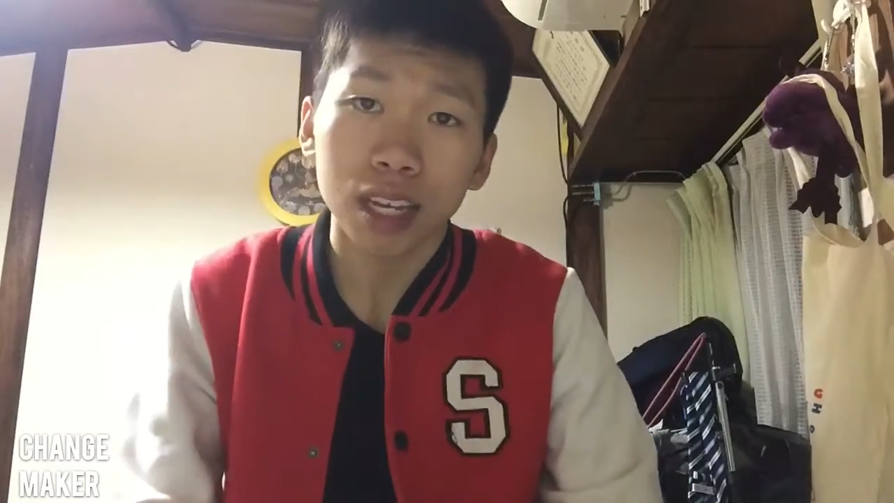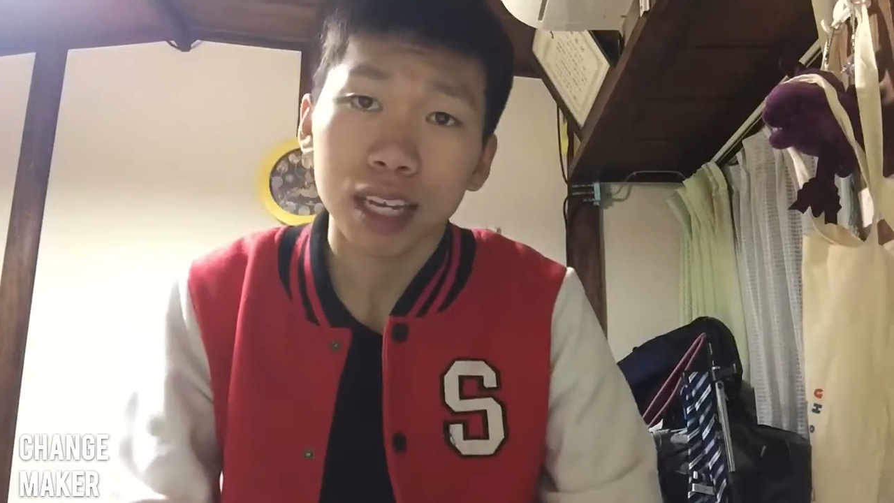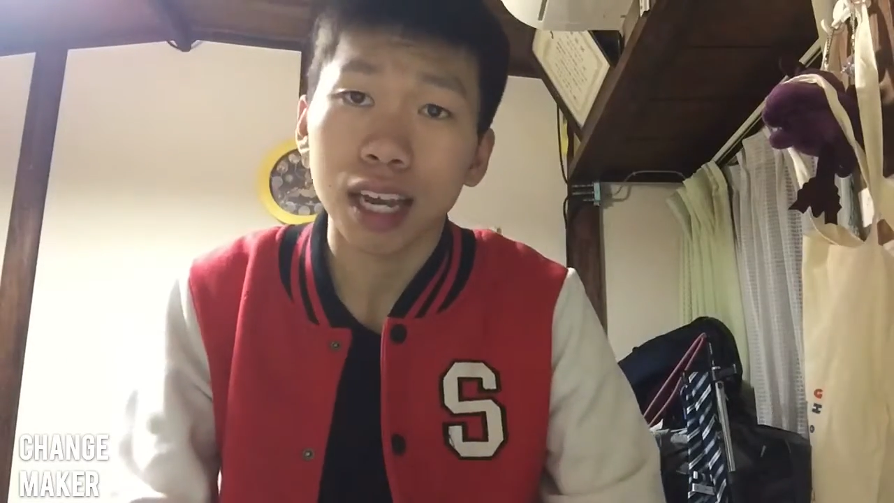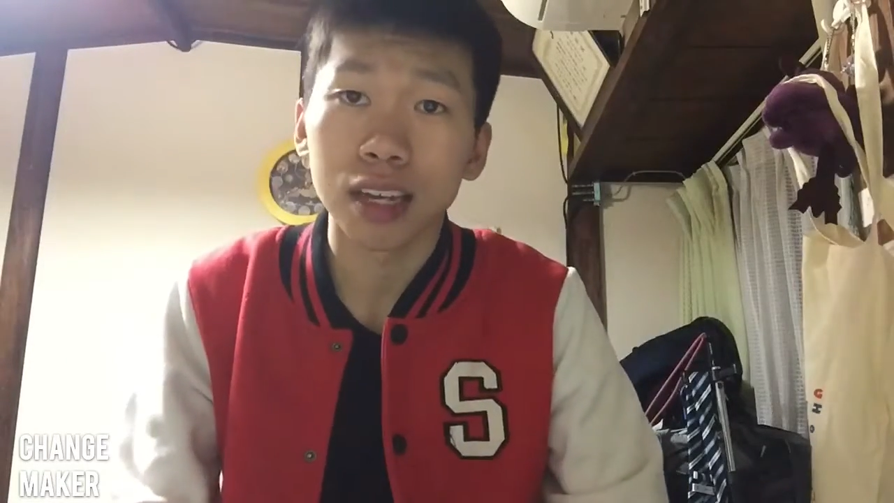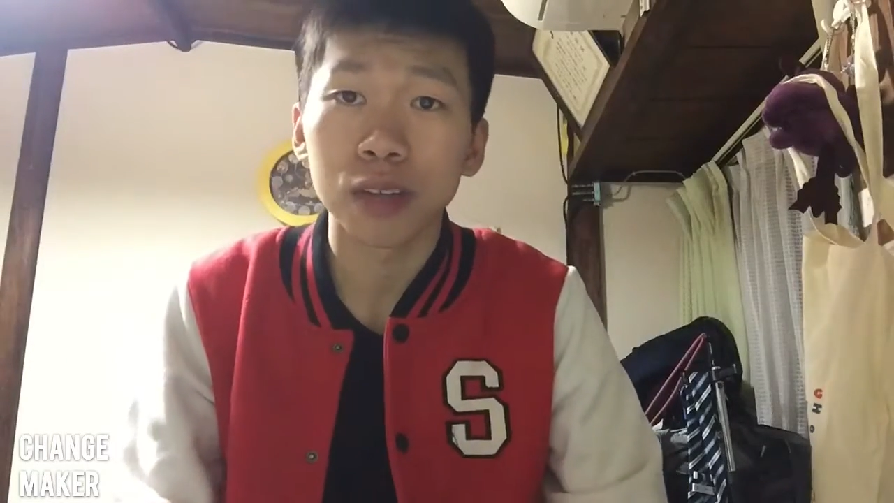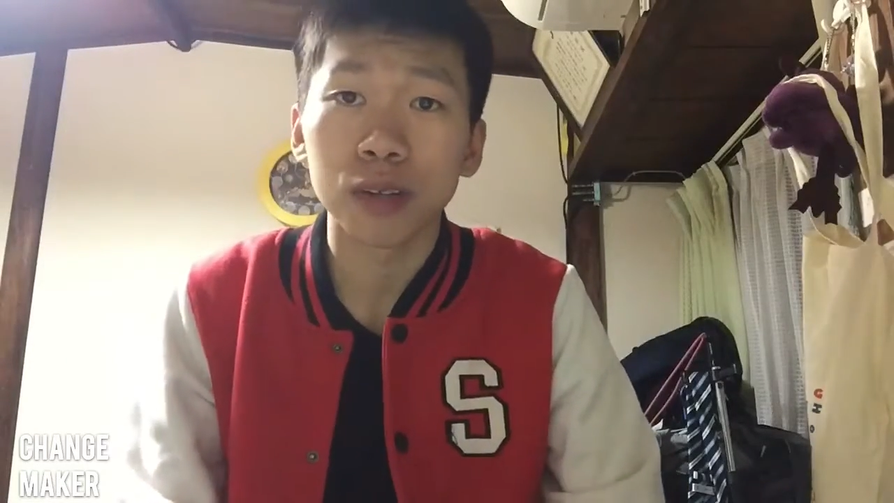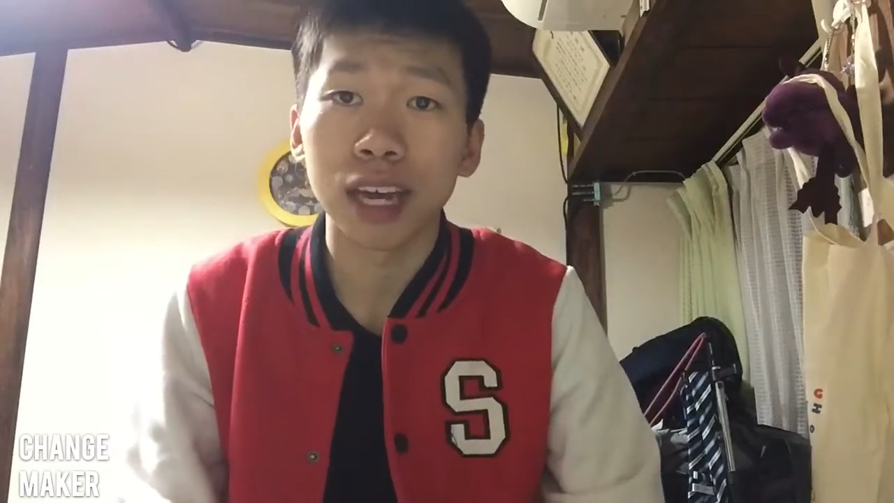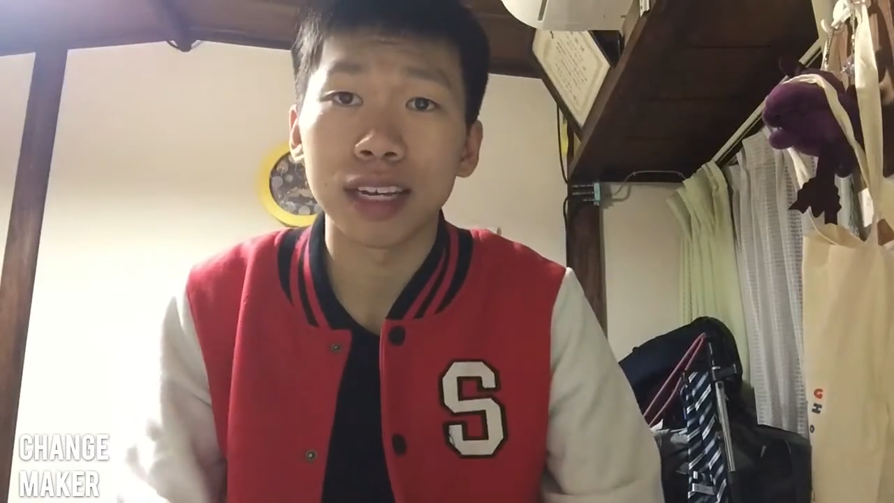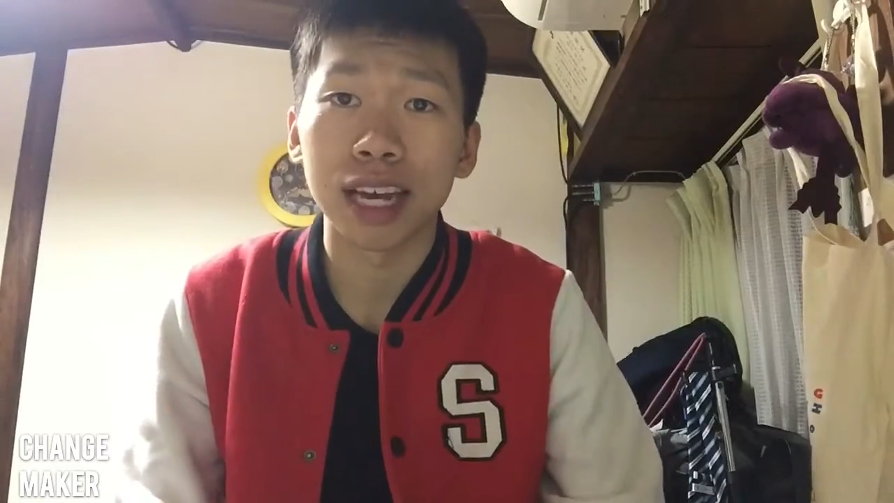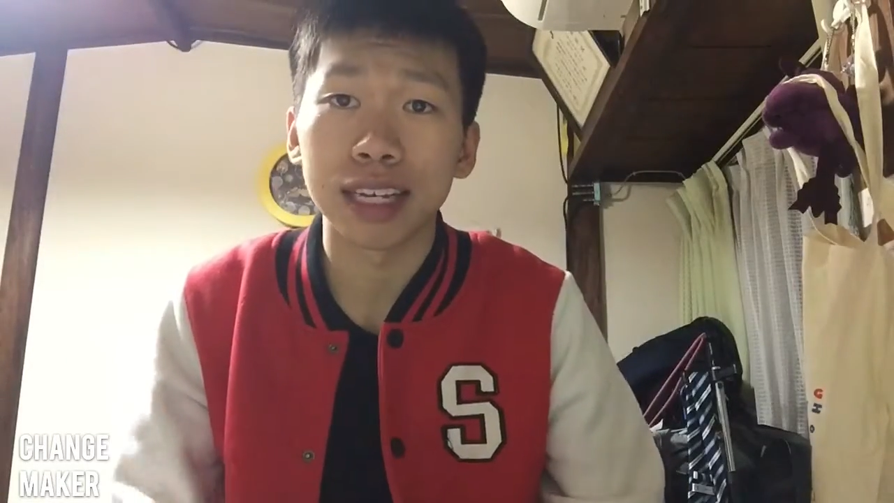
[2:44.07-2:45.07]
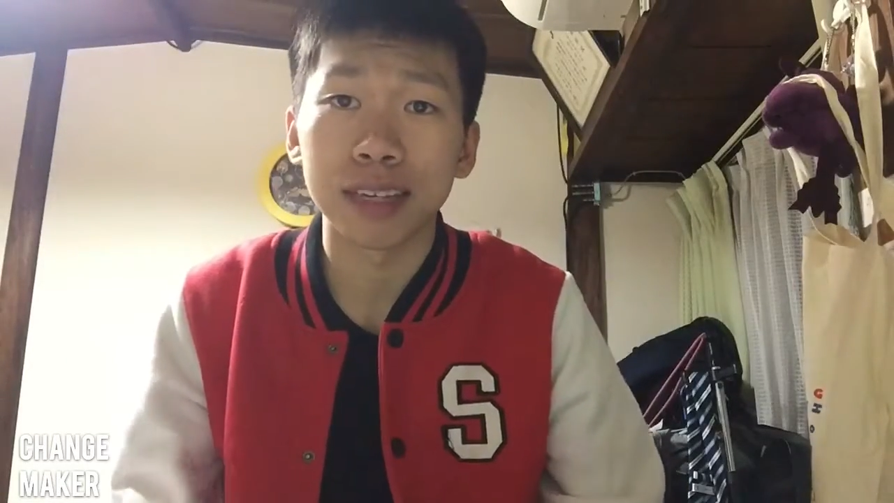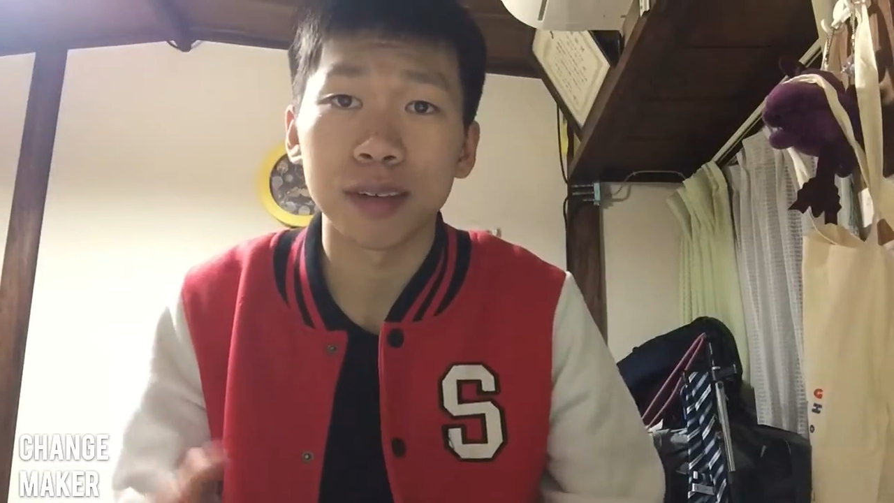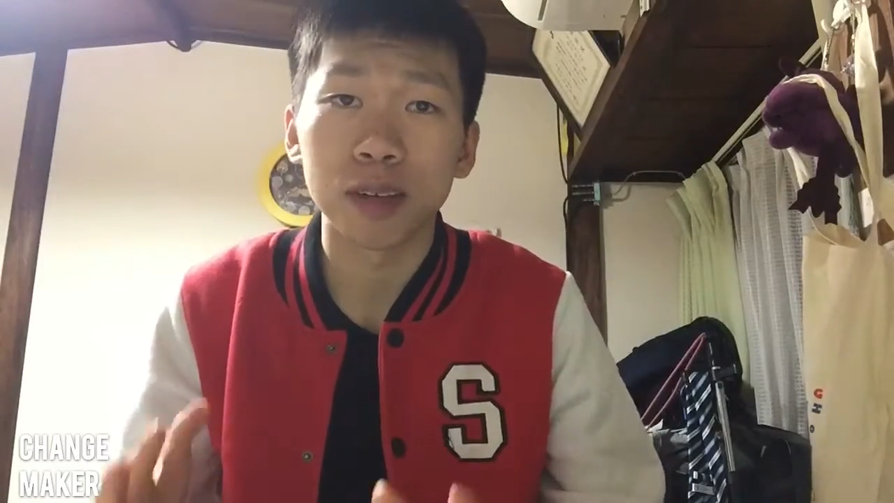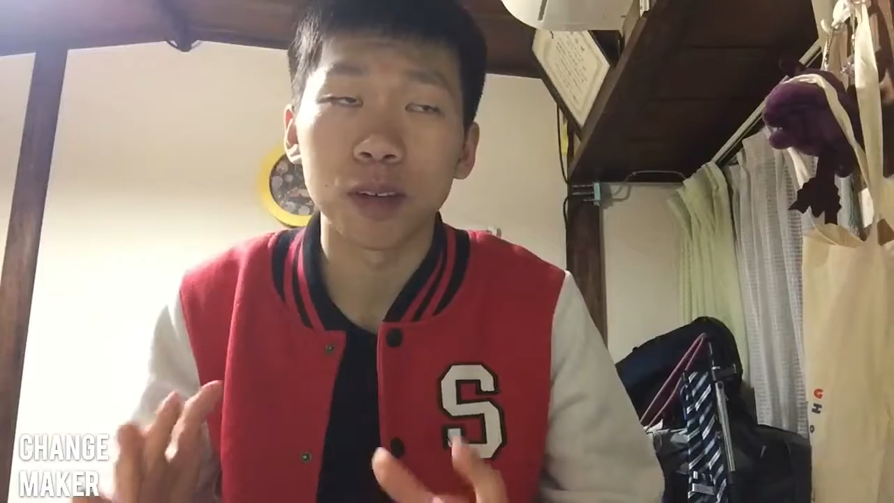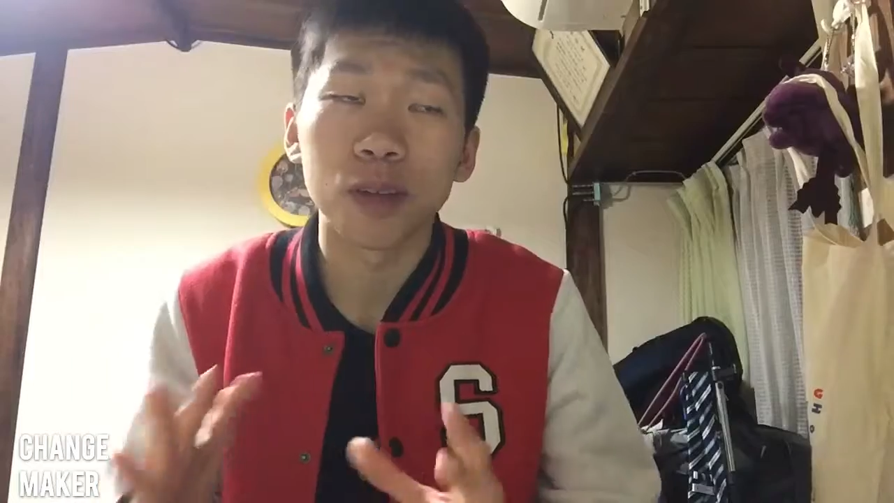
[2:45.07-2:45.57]
yeah you can like
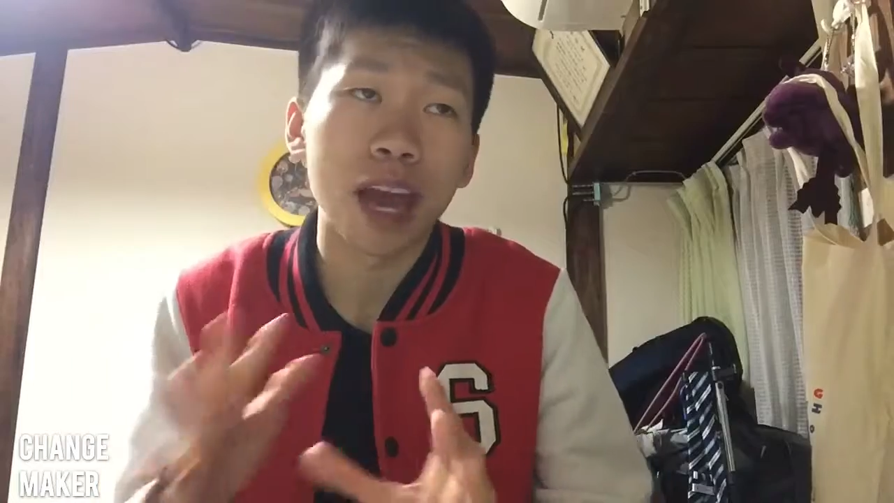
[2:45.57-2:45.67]
you